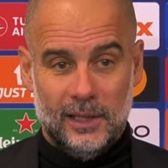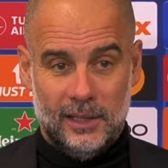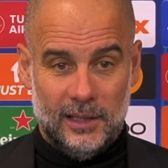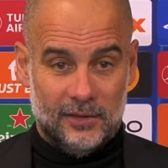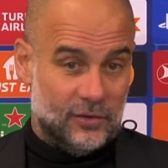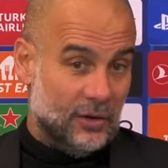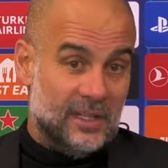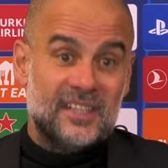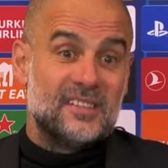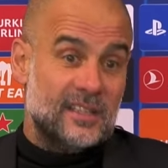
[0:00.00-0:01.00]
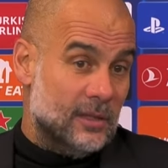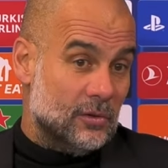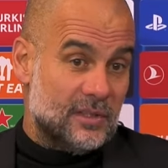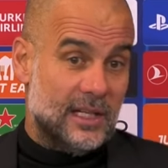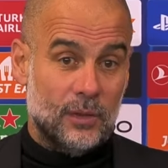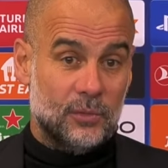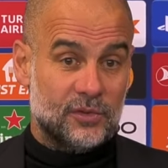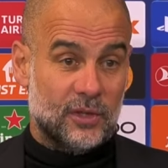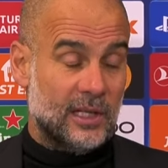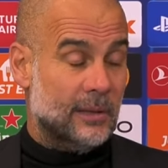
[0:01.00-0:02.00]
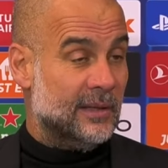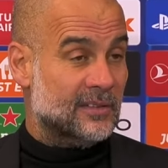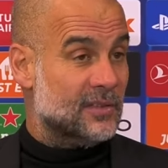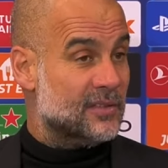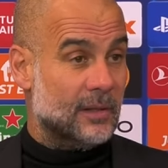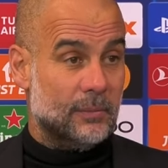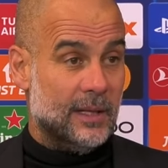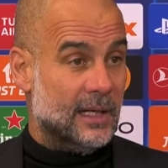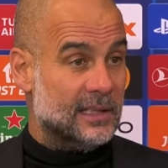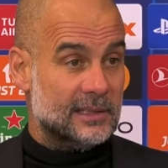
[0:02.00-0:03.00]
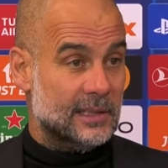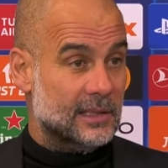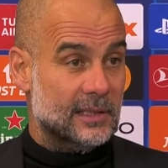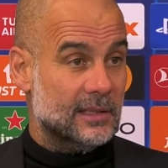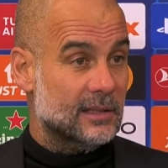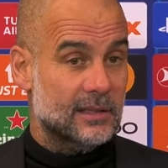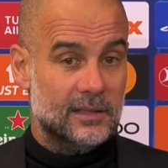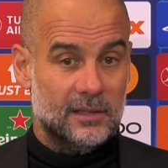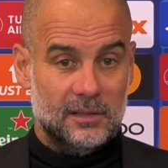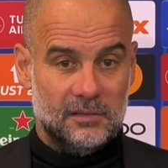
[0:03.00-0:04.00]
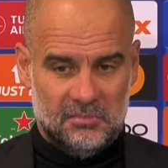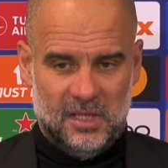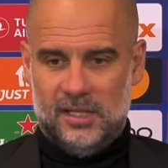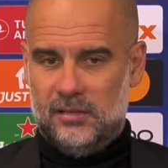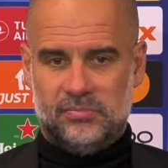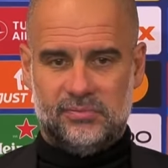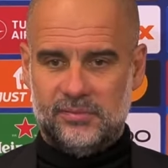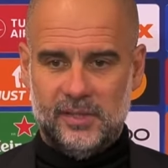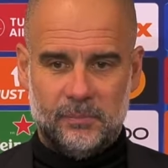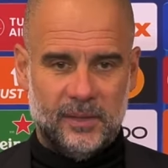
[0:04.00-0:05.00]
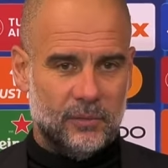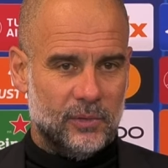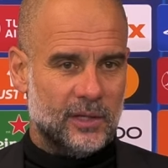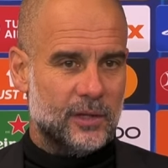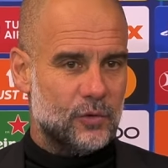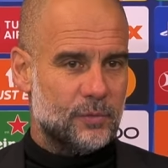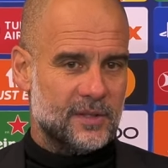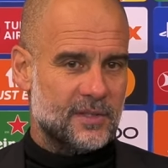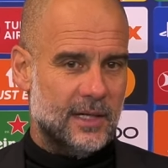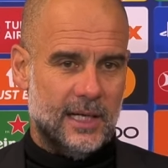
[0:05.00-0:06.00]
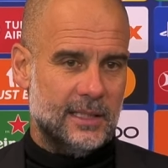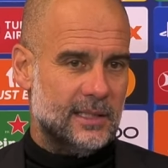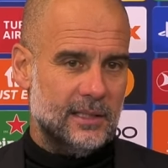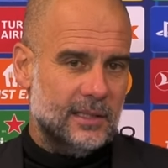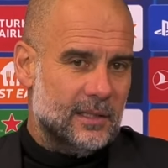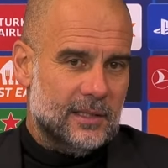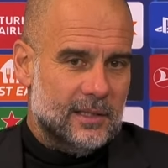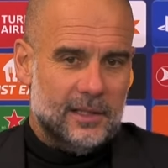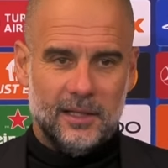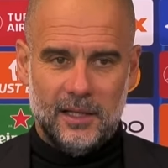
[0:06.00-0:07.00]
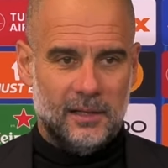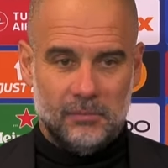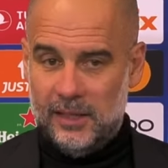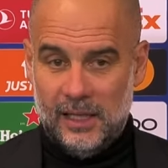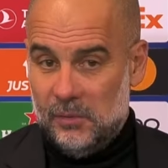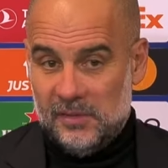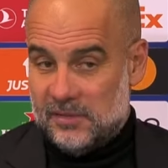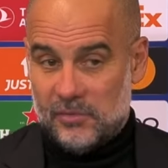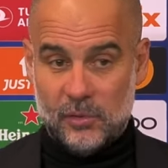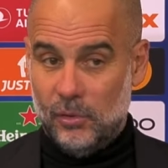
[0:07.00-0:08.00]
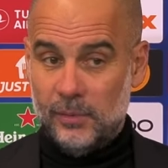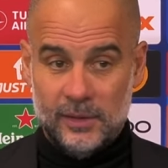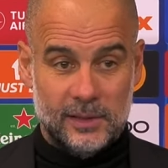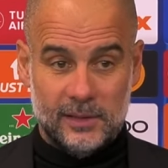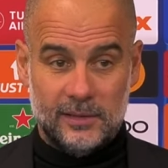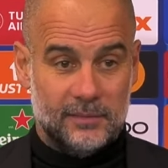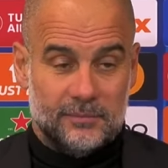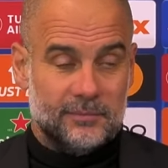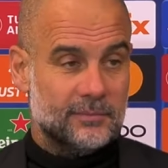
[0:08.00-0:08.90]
and I saw yesterday in hotel, we saw the game against Crystal Palace, and they play with a huge personality. But now it's recovered, and